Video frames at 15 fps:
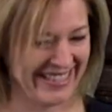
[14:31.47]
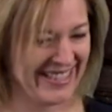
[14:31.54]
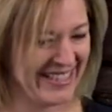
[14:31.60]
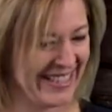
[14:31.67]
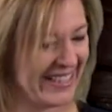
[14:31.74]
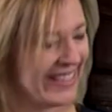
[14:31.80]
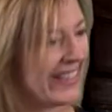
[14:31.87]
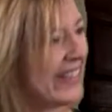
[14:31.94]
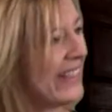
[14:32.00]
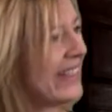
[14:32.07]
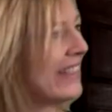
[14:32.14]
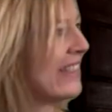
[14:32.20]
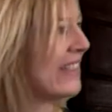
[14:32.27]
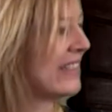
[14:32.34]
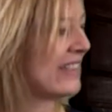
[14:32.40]

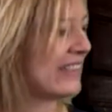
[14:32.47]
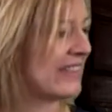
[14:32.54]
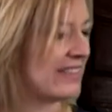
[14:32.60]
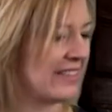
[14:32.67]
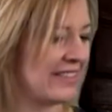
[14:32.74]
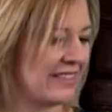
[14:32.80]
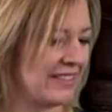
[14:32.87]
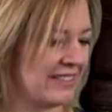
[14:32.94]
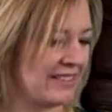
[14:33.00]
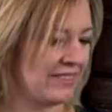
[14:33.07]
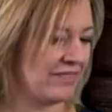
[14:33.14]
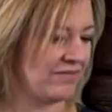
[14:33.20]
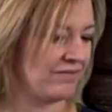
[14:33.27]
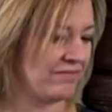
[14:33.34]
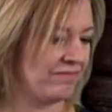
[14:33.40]

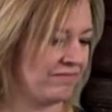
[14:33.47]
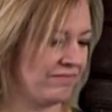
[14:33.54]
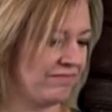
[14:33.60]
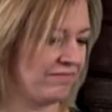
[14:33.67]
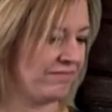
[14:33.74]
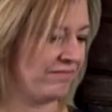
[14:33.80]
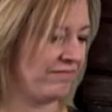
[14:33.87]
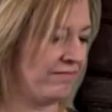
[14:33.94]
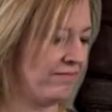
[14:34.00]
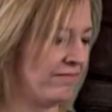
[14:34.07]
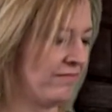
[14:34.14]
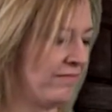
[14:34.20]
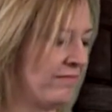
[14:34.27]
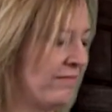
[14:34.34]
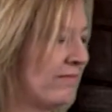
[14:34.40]

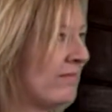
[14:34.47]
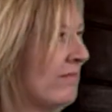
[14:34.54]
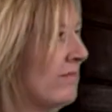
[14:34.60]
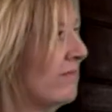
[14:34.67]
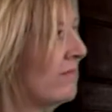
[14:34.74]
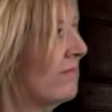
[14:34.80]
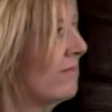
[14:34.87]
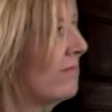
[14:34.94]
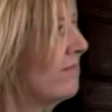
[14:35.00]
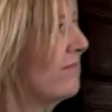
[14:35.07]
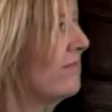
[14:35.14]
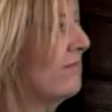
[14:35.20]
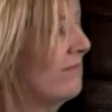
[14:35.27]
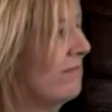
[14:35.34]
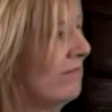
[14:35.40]

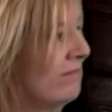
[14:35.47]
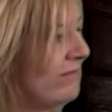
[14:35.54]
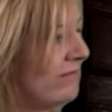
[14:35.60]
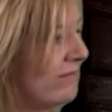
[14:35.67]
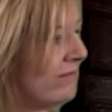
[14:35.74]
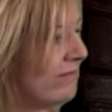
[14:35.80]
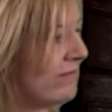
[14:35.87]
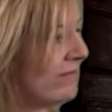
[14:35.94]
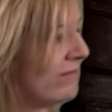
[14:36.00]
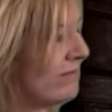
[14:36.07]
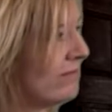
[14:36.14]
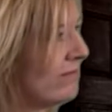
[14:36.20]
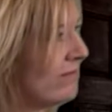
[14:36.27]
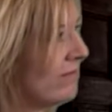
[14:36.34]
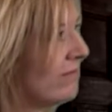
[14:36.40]

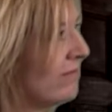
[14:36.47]
(not speaking)